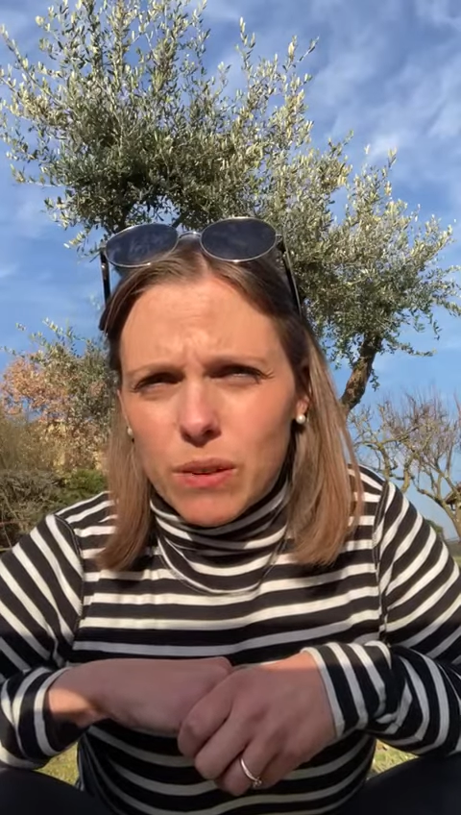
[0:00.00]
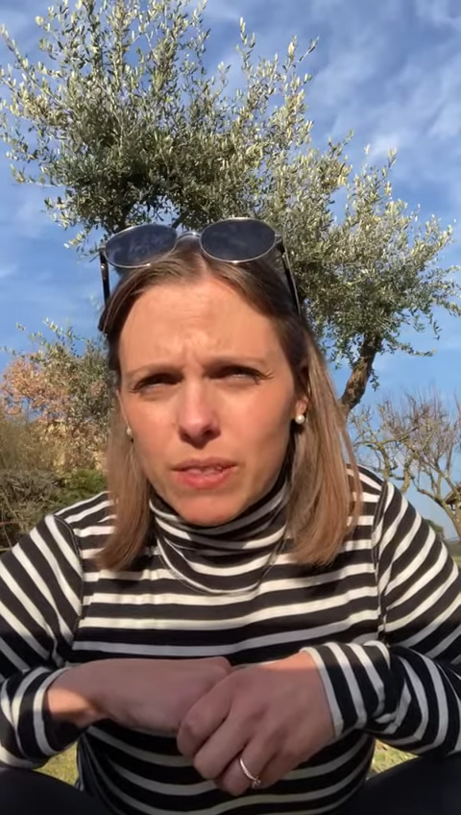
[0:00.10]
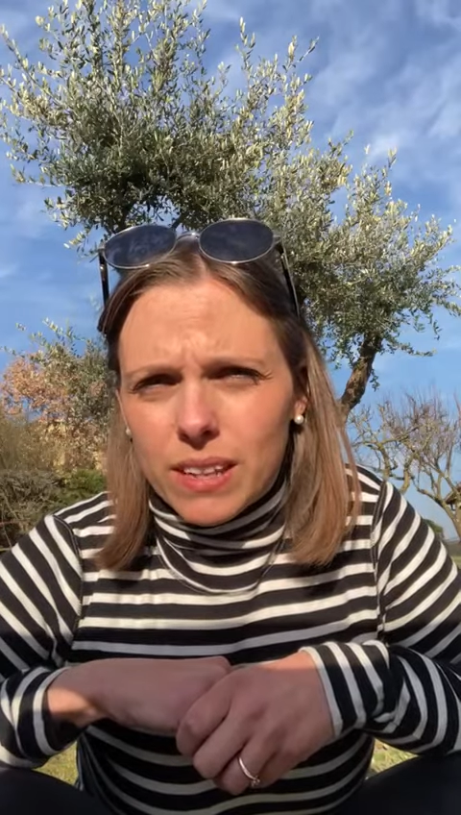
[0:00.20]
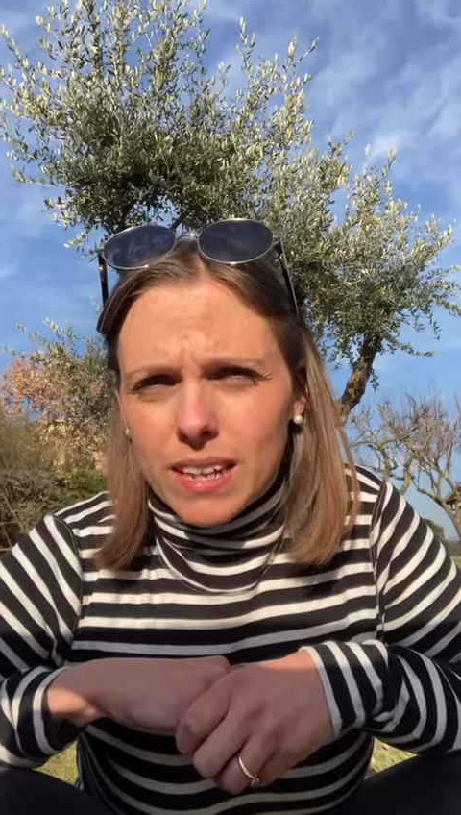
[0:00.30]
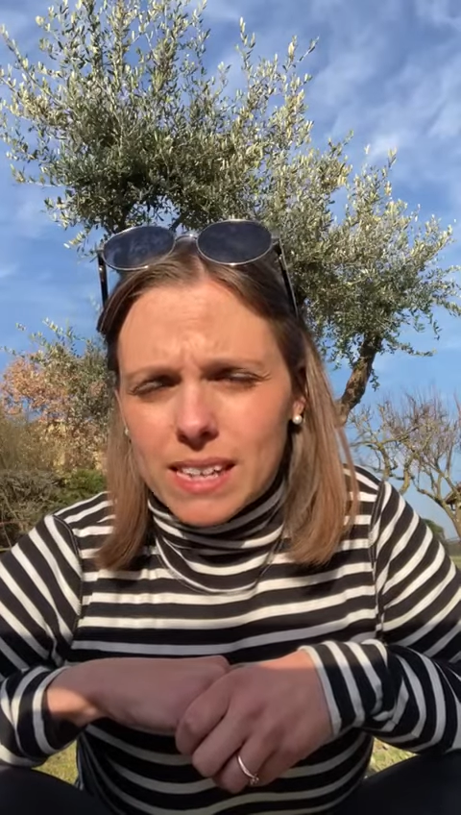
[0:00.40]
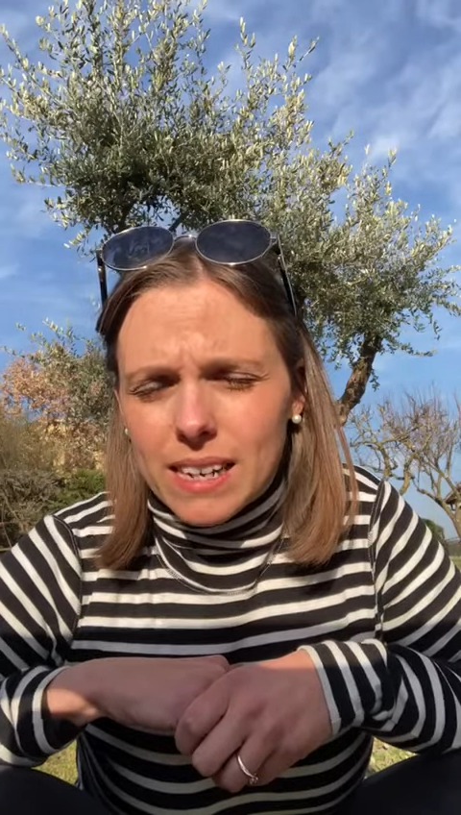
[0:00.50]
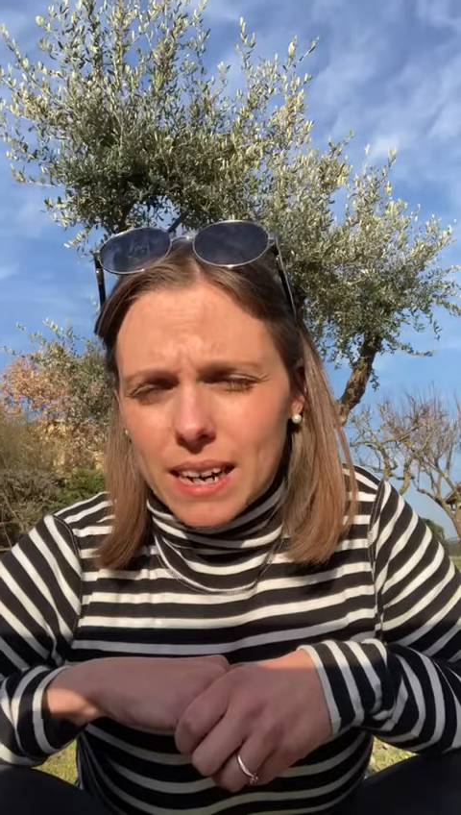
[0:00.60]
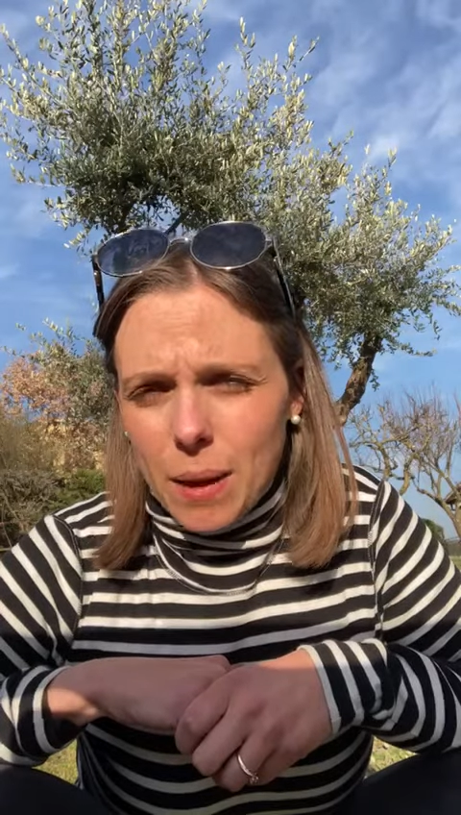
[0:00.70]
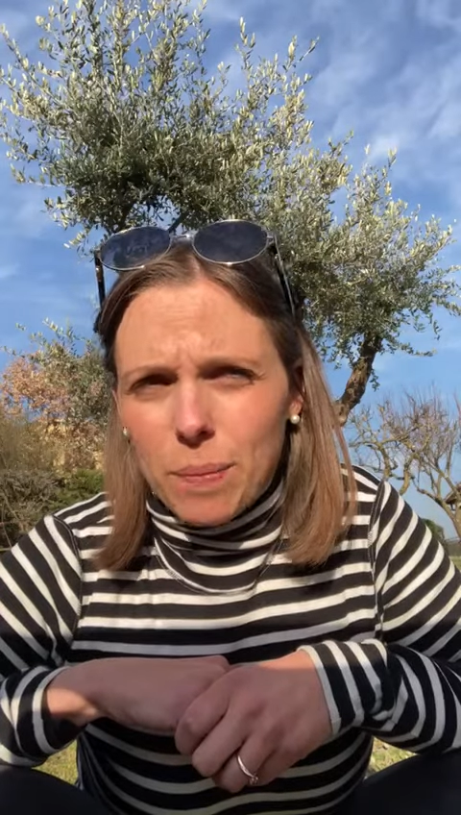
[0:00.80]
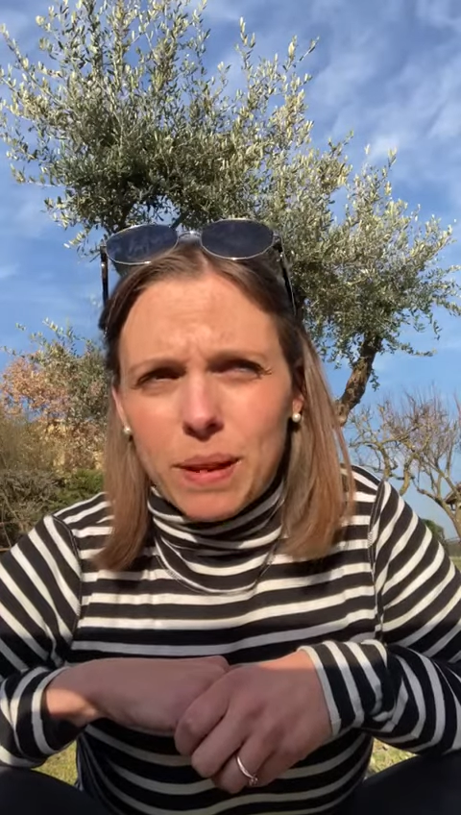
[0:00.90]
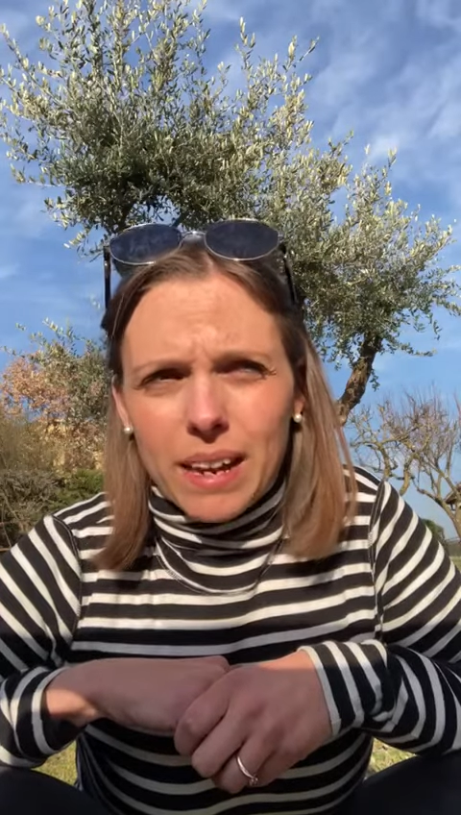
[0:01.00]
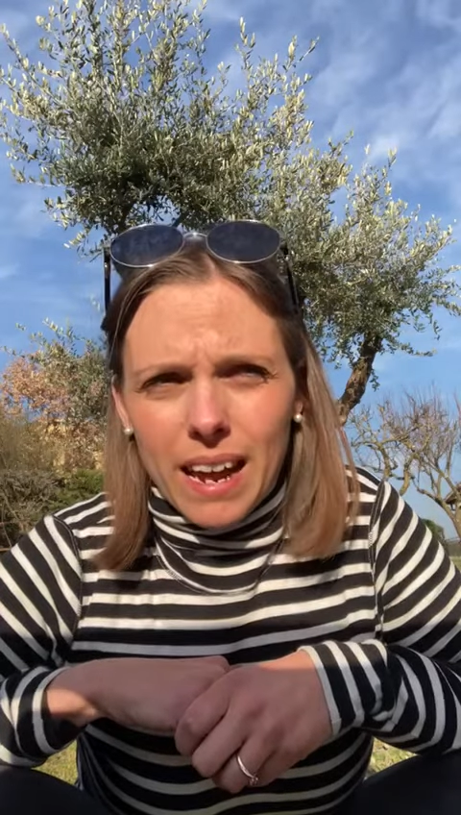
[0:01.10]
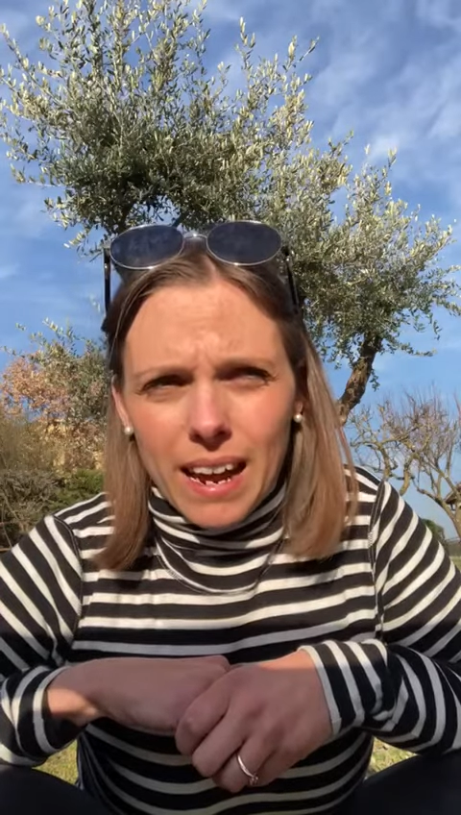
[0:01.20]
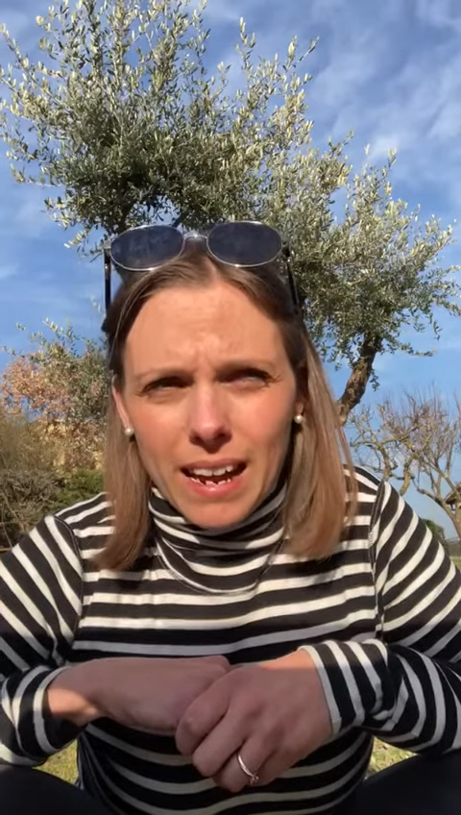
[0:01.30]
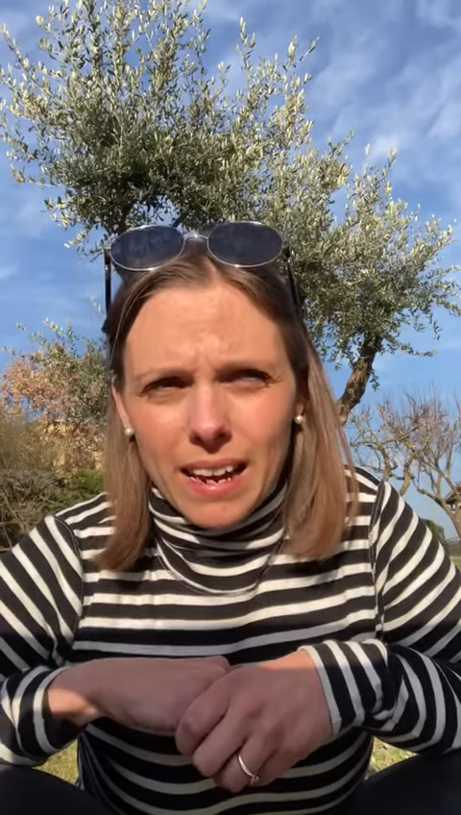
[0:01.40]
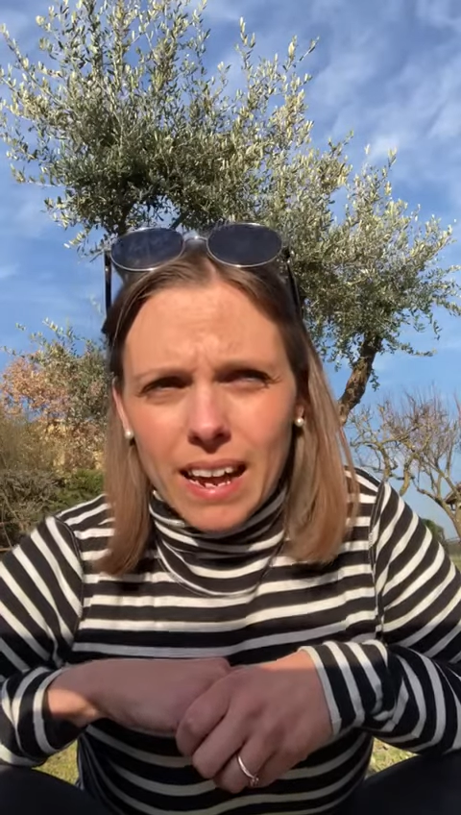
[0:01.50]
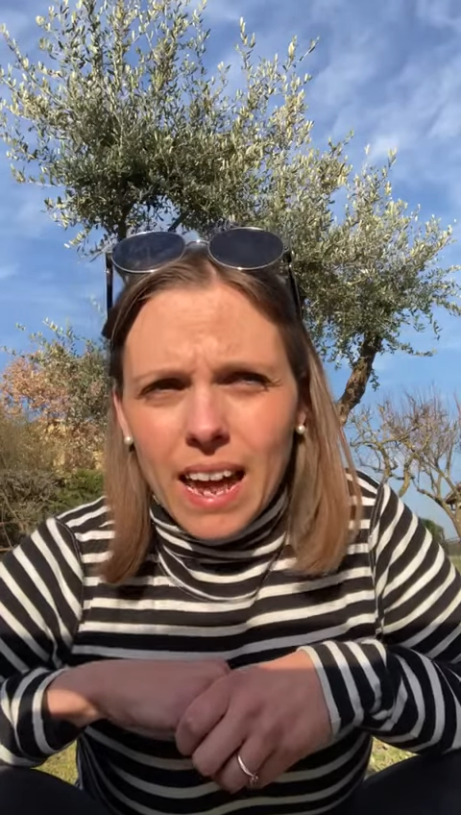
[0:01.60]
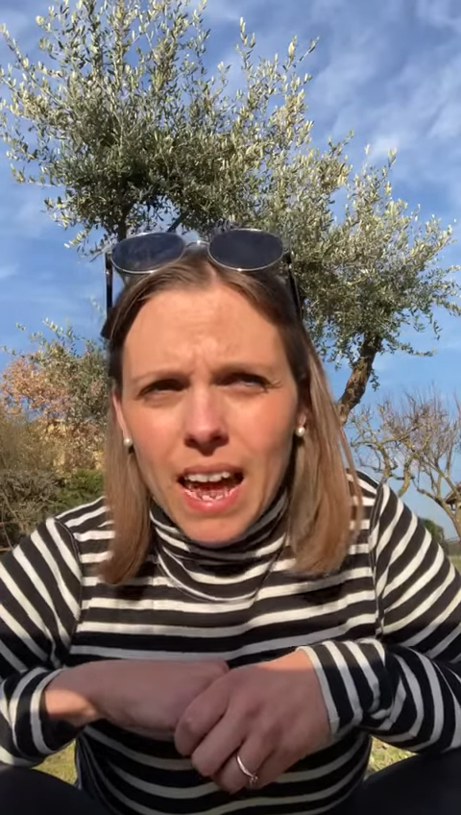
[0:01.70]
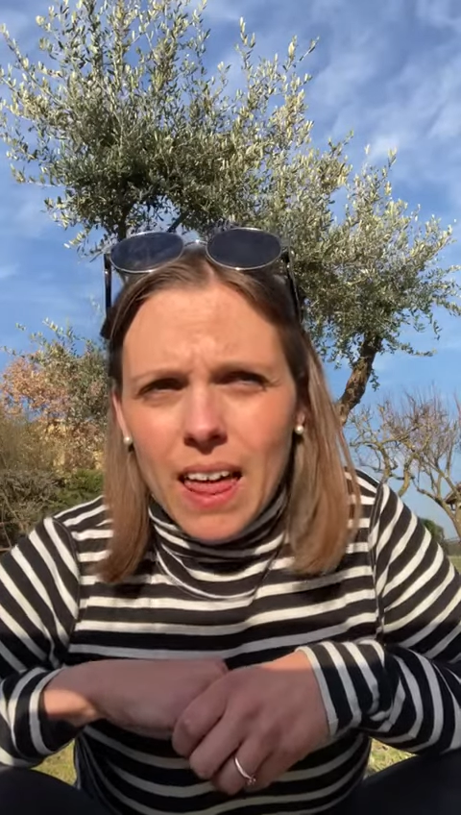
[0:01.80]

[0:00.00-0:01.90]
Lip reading: of the Tuscan Appenine.